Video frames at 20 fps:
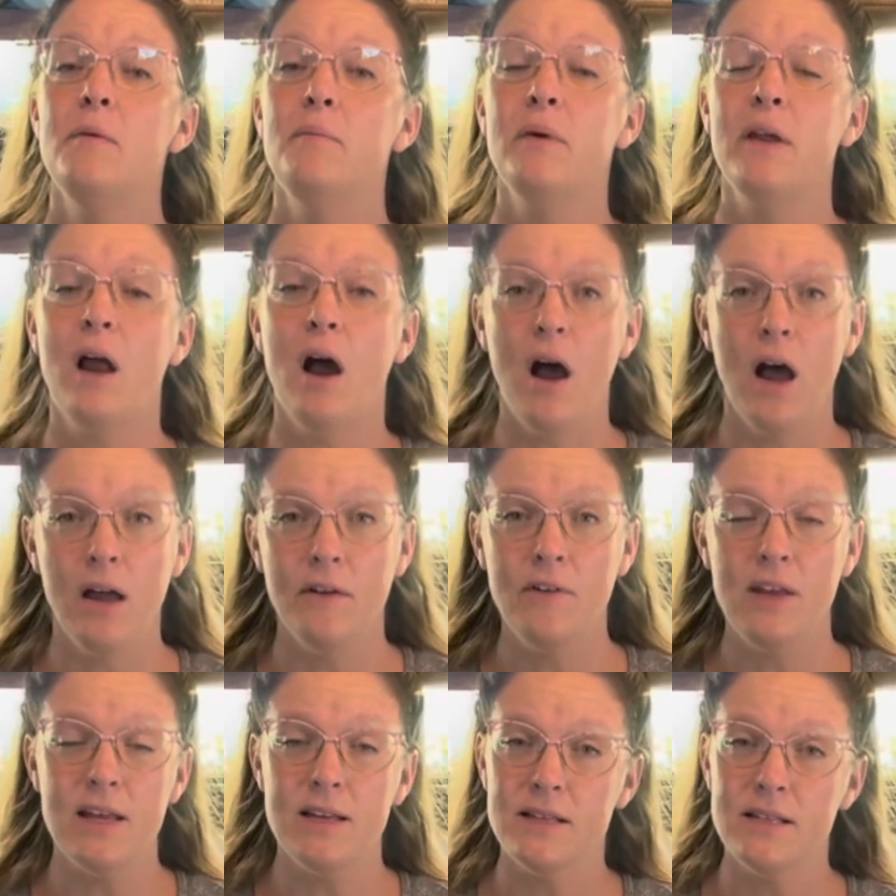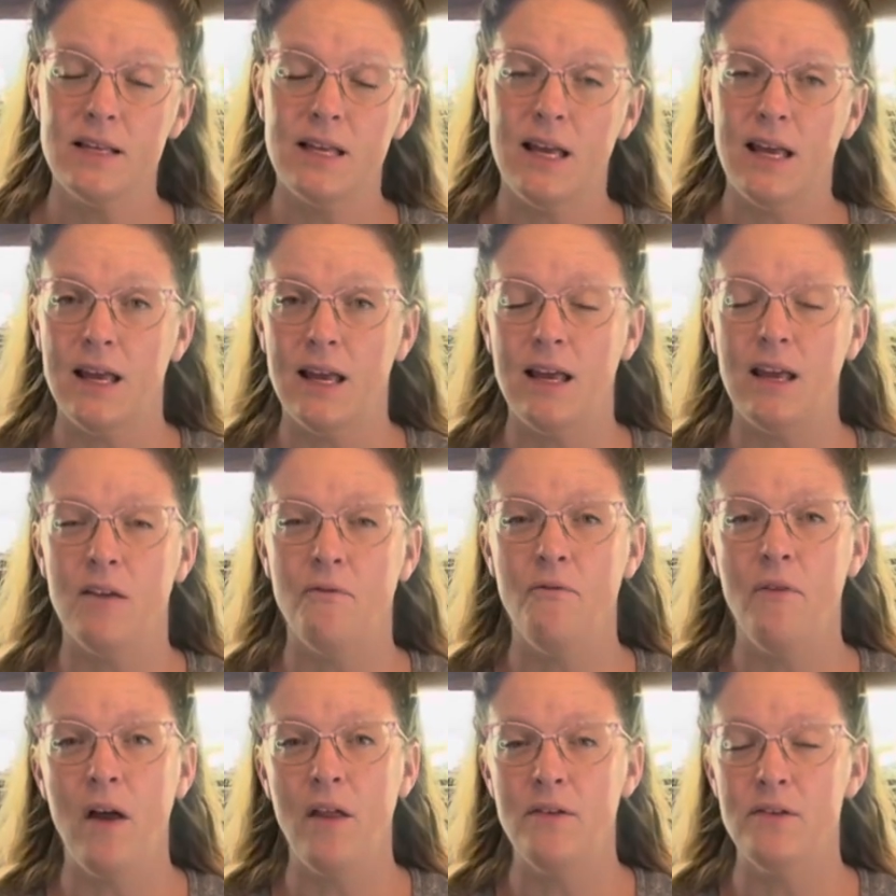But obviously
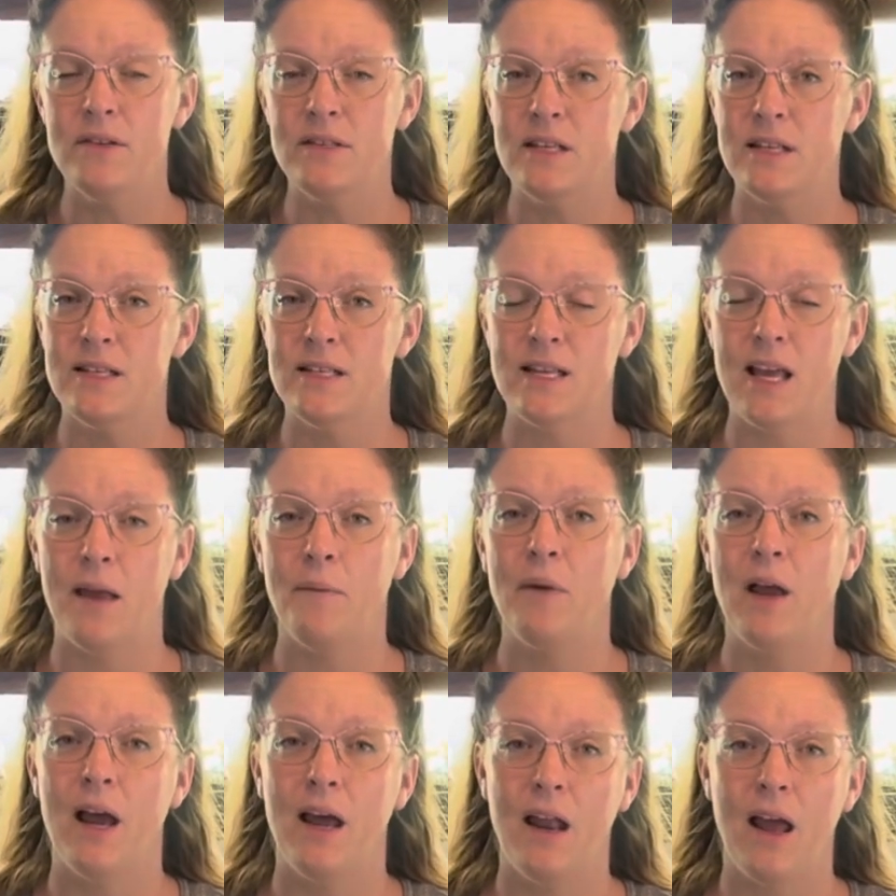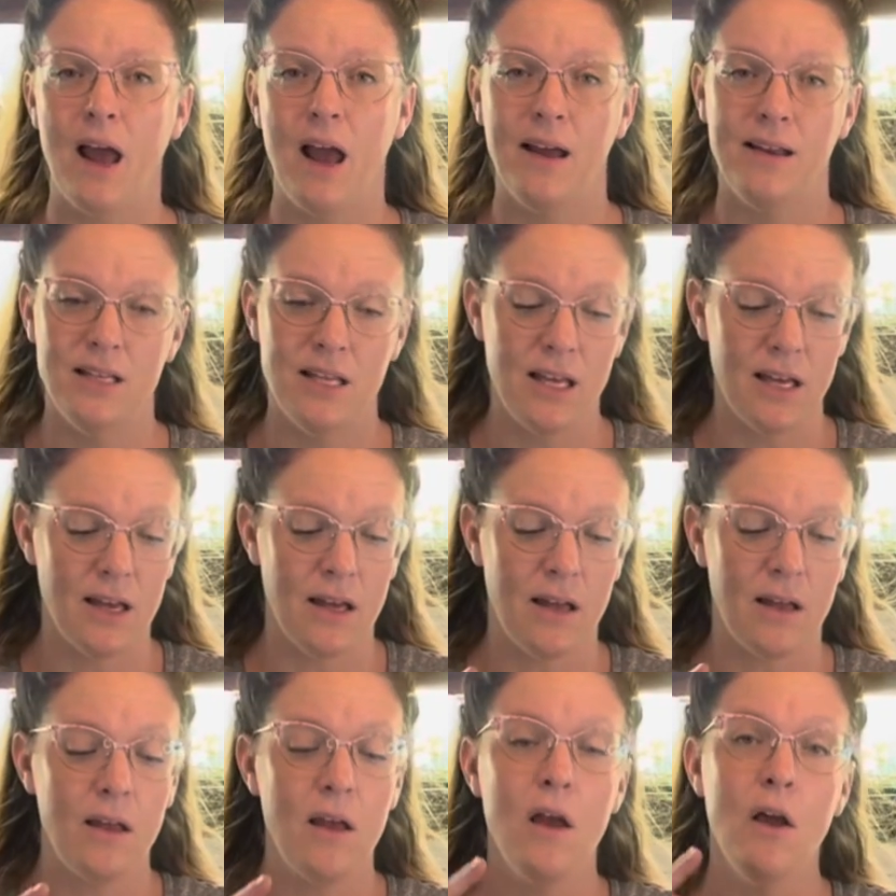it follows the same kind of
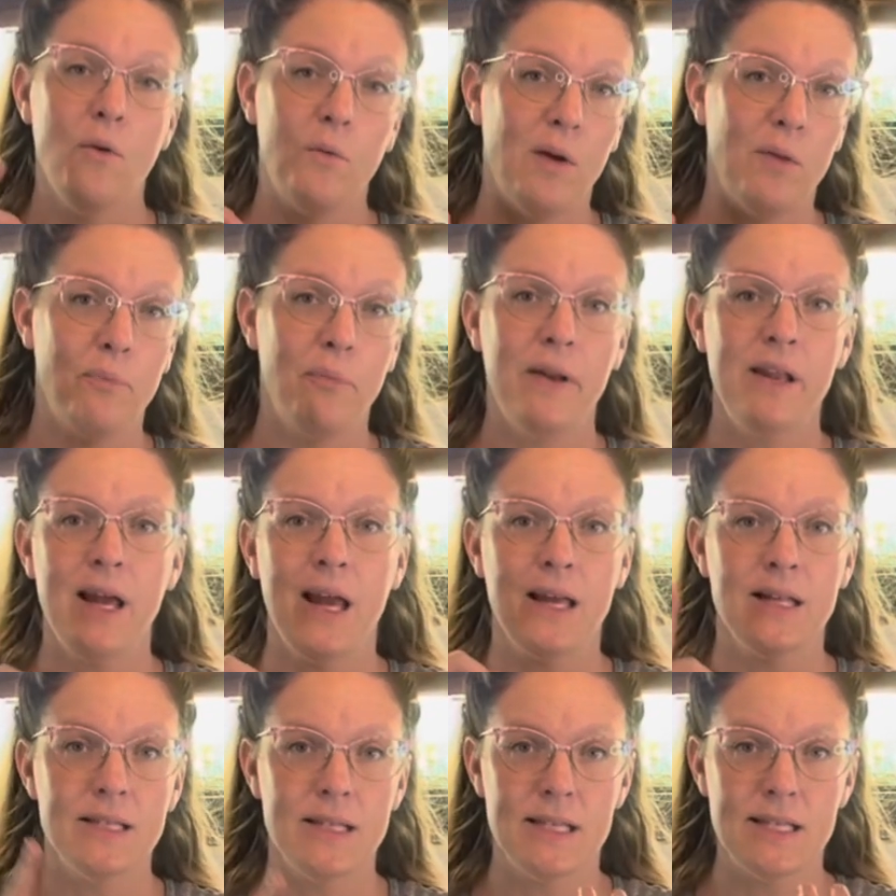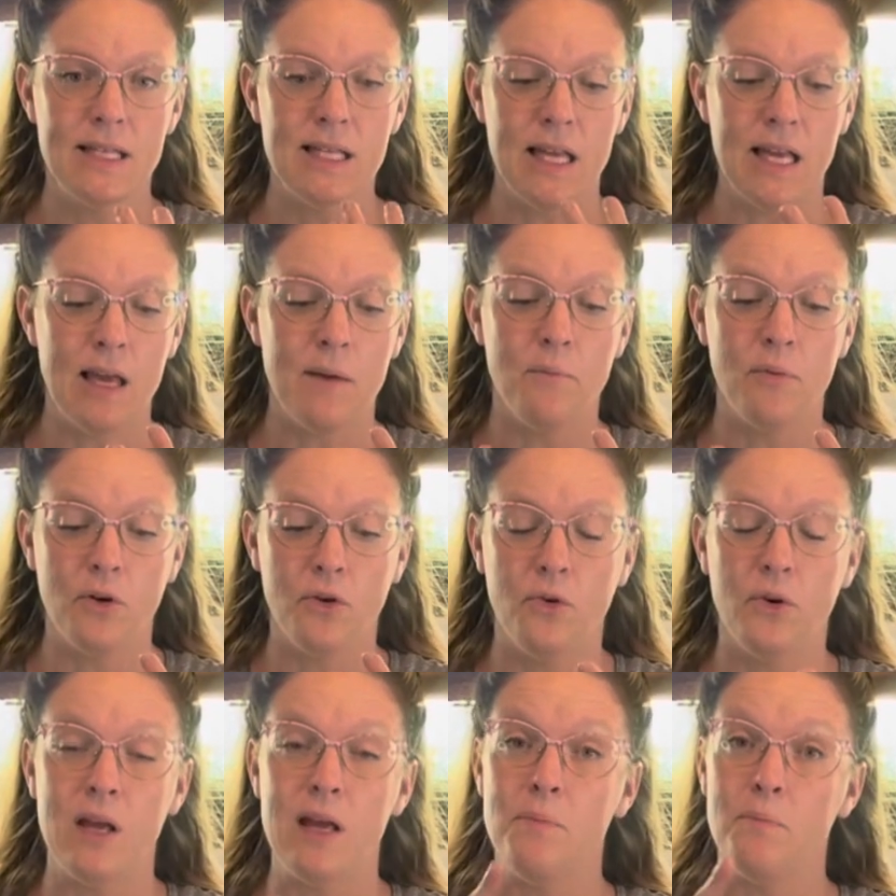idea with plants: sleep,
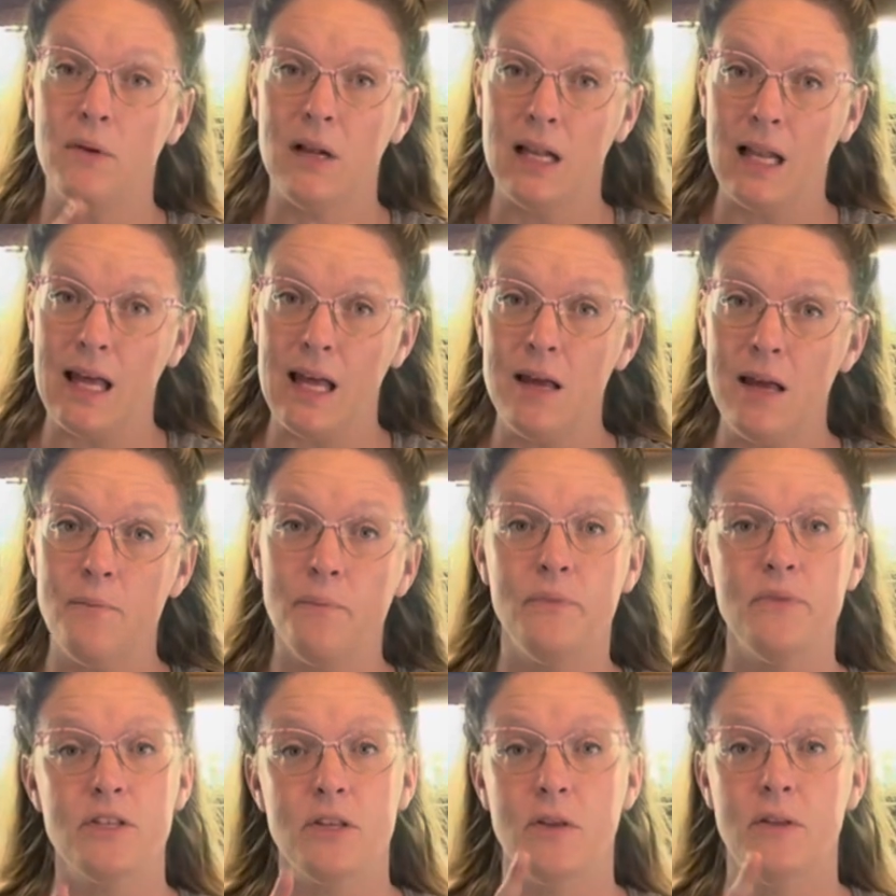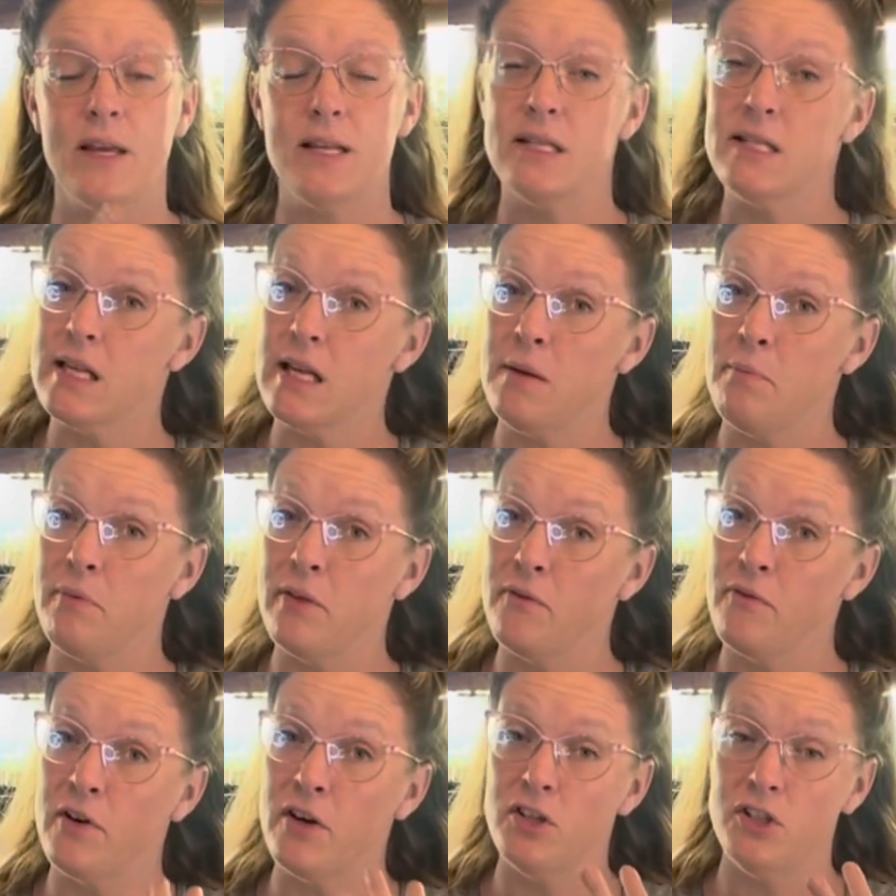creep, leap. So they sleep
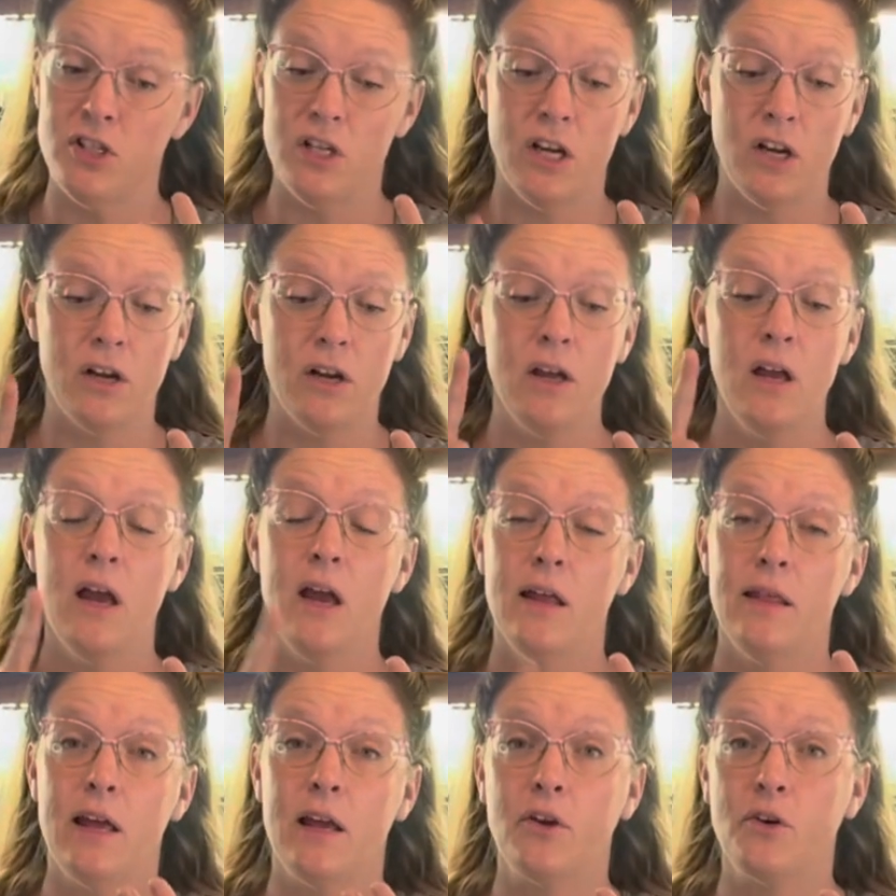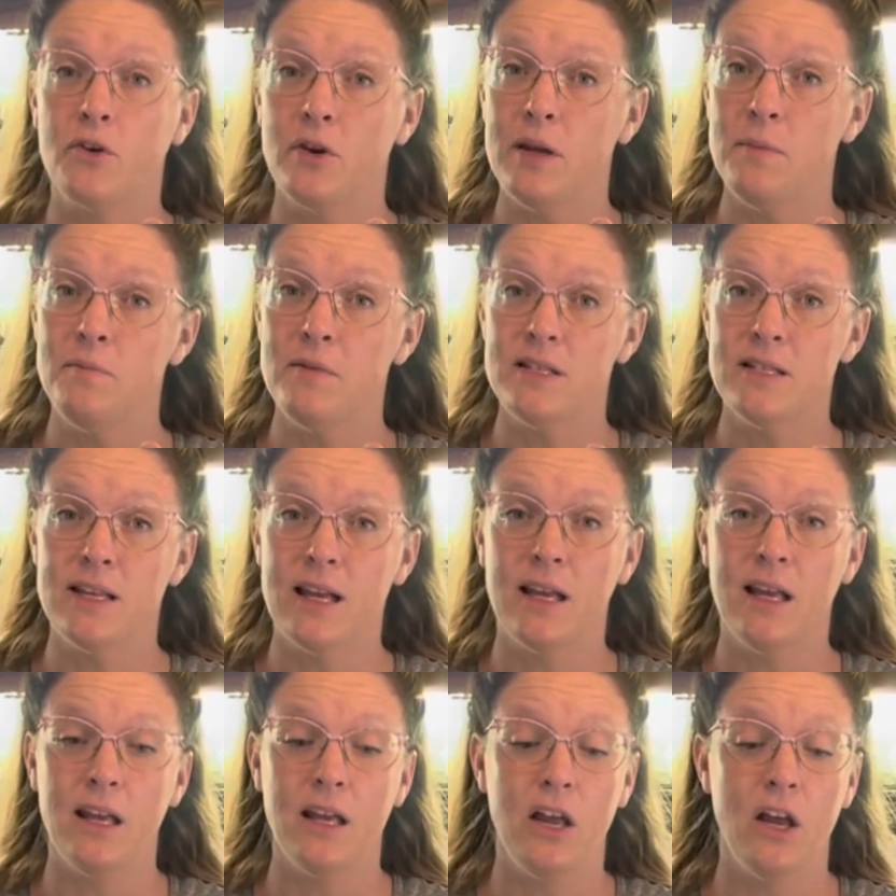the first year, they creep the
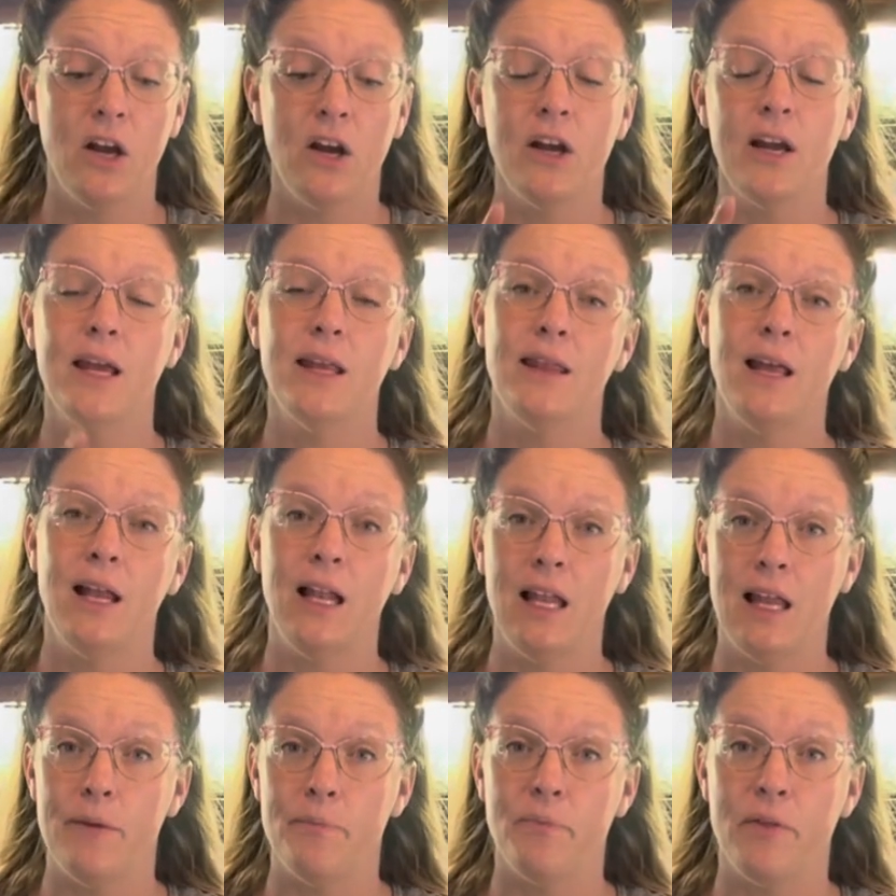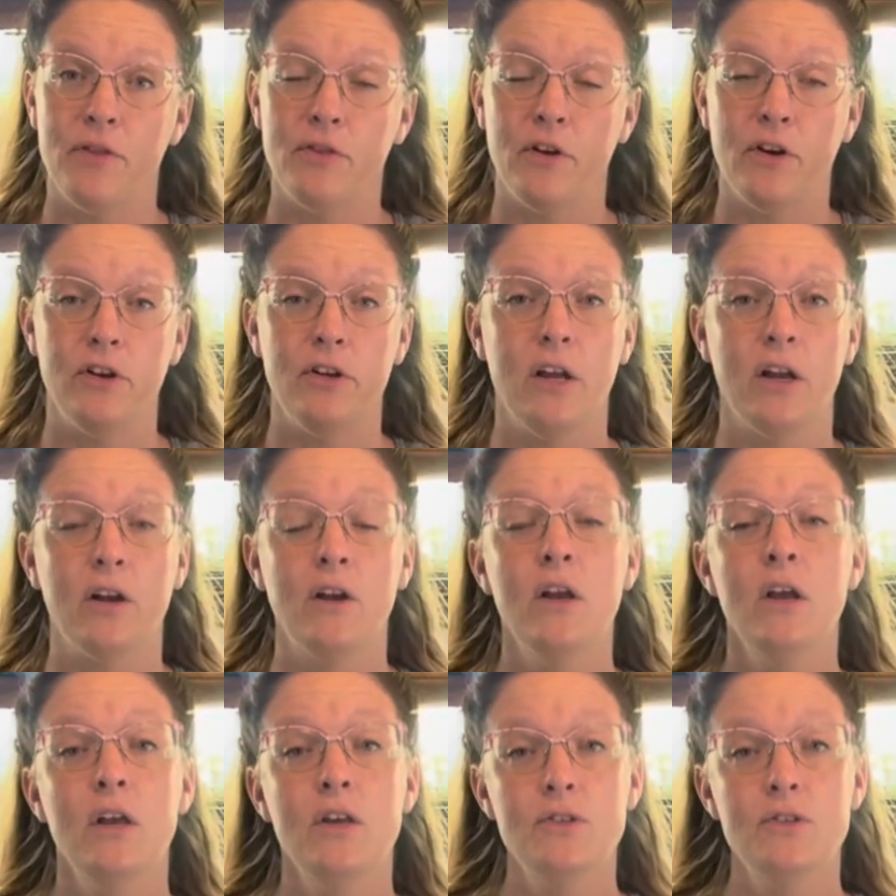second year, and they leap the third year.